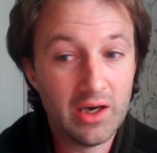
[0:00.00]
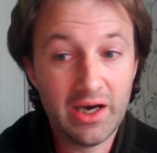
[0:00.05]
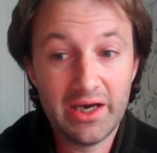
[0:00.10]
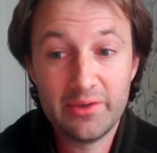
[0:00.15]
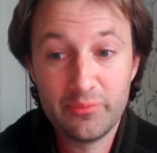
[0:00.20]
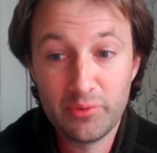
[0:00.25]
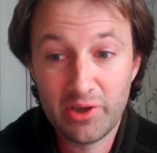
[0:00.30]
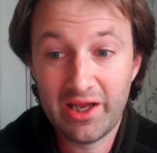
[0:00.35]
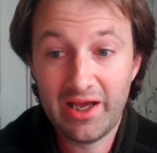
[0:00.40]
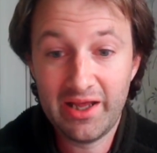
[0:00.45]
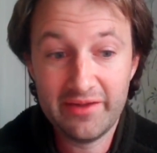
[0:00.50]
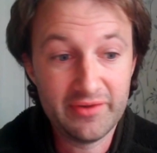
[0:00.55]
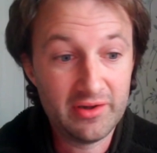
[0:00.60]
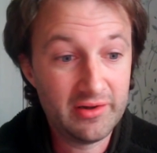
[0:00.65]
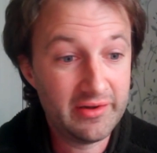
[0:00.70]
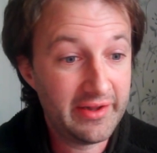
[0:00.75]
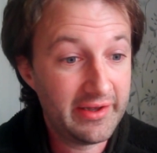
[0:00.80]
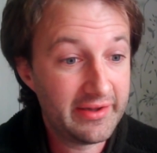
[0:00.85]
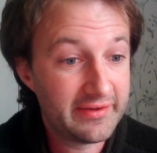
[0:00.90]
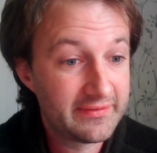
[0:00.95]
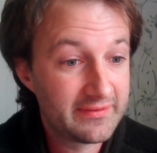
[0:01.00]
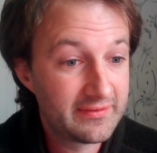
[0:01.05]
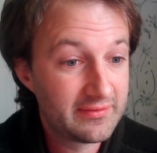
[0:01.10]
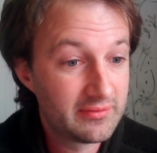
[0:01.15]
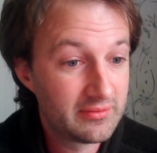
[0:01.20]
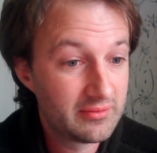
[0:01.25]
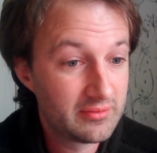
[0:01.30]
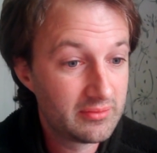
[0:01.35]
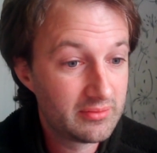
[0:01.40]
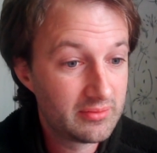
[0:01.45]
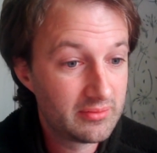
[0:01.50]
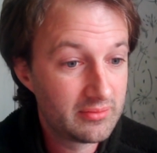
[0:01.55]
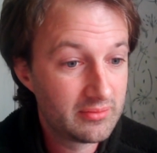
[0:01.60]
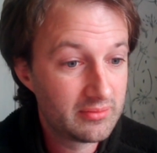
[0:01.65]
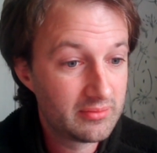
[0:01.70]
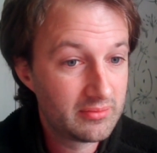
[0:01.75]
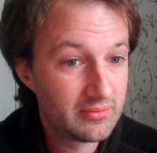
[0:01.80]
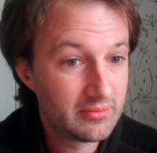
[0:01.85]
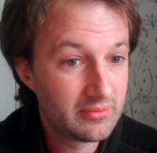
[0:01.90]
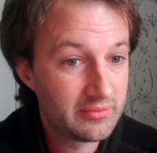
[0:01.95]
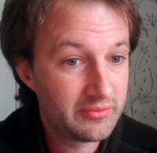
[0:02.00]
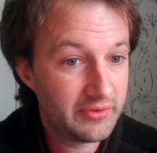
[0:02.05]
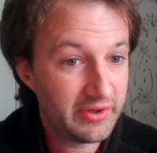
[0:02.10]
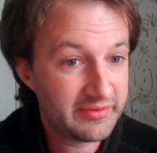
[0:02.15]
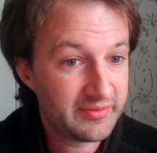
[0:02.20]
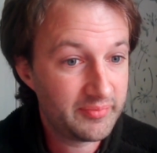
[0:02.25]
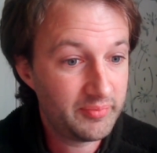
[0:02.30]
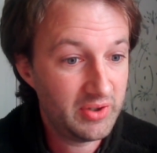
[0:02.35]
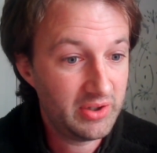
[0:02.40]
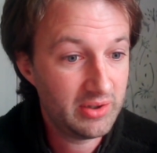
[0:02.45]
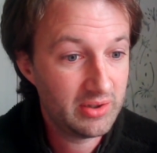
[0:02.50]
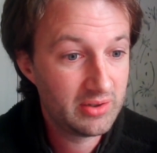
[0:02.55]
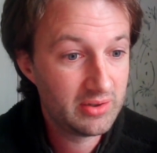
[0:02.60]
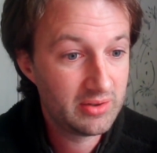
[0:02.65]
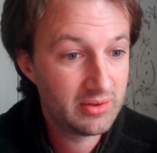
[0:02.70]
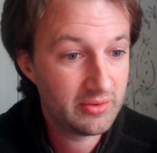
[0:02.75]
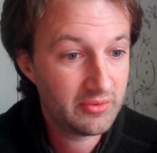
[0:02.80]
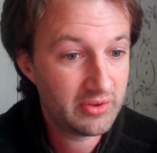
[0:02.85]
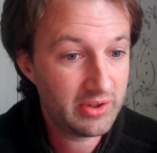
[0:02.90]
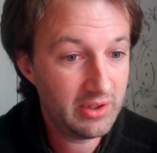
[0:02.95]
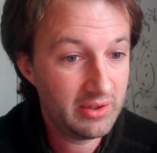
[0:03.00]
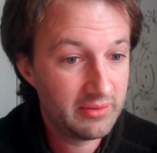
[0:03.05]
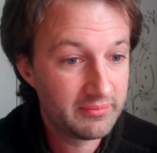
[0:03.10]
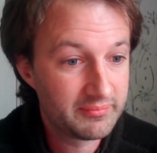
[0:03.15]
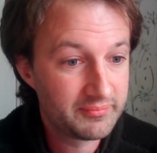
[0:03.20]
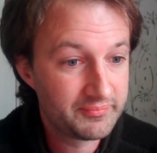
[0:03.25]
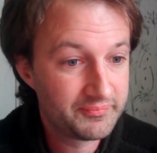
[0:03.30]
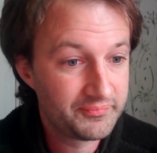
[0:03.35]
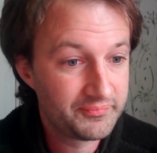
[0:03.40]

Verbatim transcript: I will handle that. Trust me, okay?